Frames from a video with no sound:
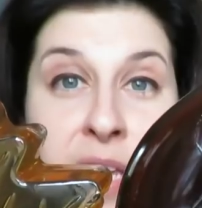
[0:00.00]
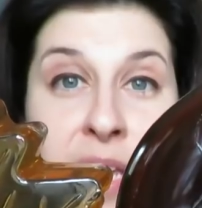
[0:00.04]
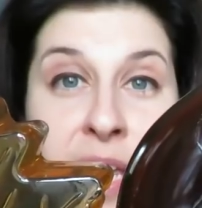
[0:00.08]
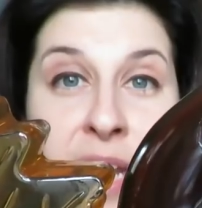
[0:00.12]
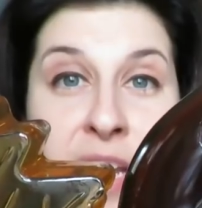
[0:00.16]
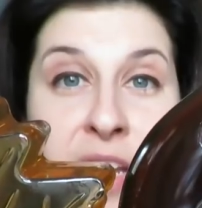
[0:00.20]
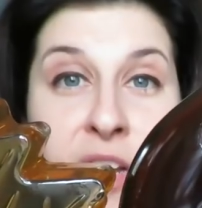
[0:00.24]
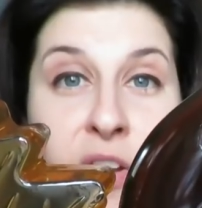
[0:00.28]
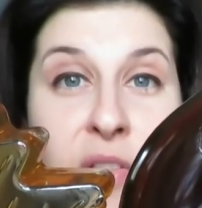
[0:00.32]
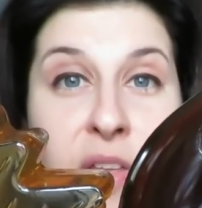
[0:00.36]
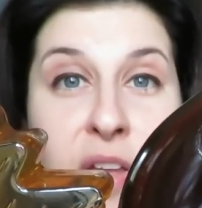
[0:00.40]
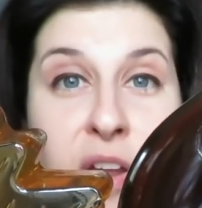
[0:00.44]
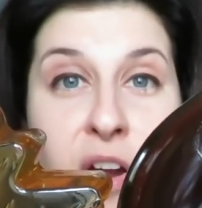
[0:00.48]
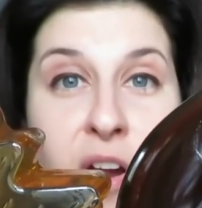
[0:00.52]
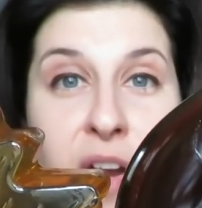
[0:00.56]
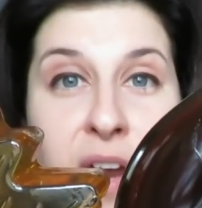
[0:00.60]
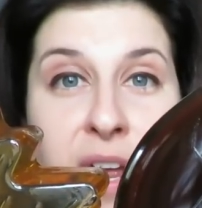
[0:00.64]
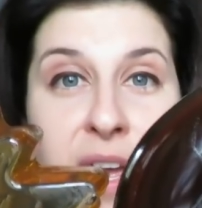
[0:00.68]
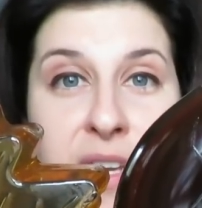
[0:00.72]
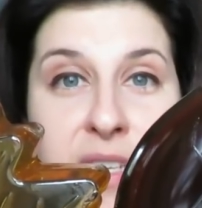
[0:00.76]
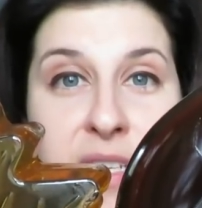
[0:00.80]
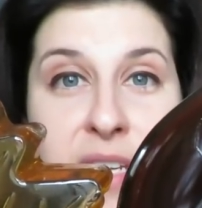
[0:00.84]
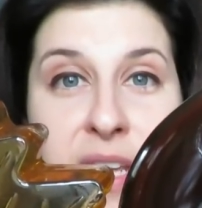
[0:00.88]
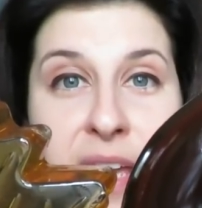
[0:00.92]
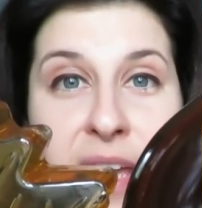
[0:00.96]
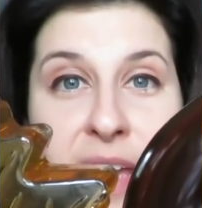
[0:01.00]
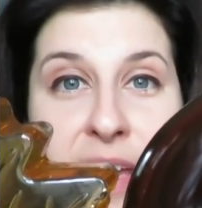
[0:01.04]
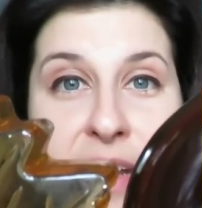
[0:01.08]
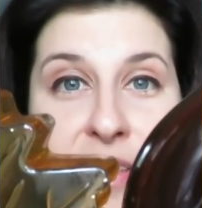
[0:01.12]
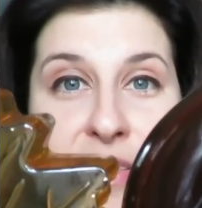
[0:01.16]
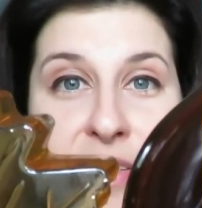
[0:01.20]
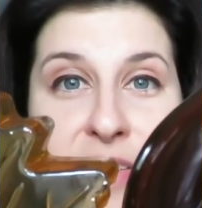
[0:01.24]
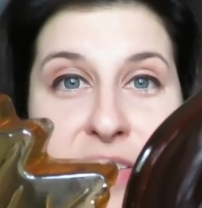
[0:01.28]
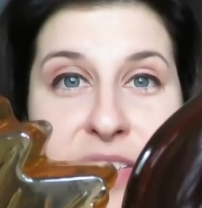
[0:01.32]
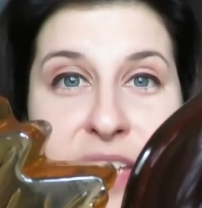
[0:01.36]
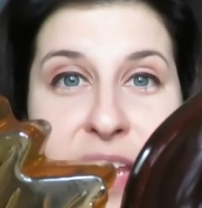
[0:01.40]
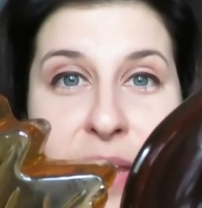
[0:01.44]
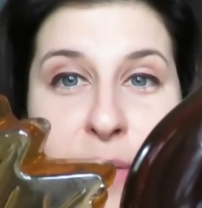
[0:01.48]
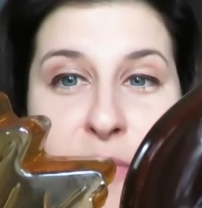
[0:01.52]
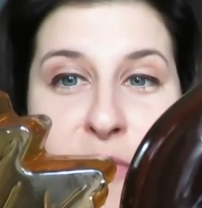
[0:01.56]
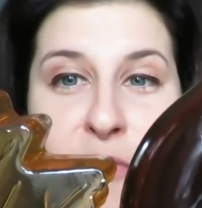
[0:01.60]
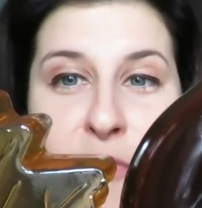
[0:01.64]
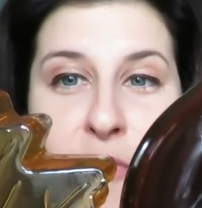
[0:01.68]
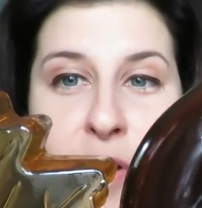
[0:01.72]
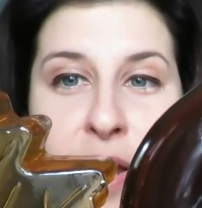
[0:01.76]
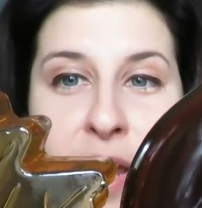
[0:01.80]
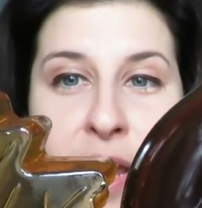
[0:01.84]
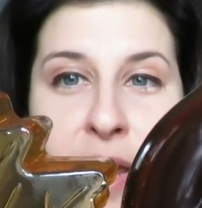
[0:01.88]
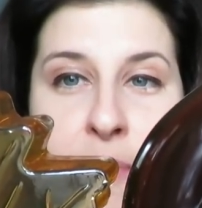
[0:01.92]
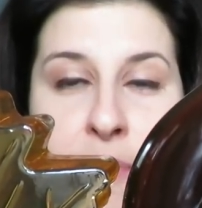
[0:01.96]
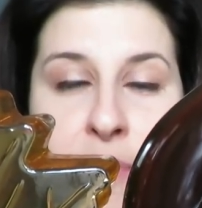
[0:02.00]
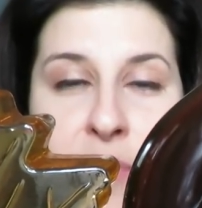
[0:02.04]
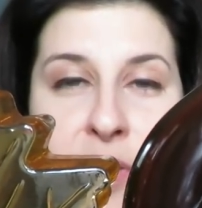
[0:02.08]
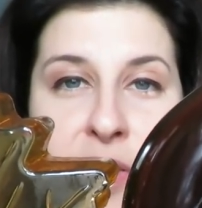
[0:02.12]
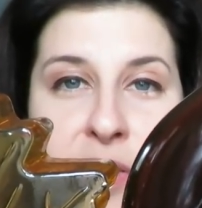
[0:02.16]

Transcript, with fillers: And here they are head to head in the same frame.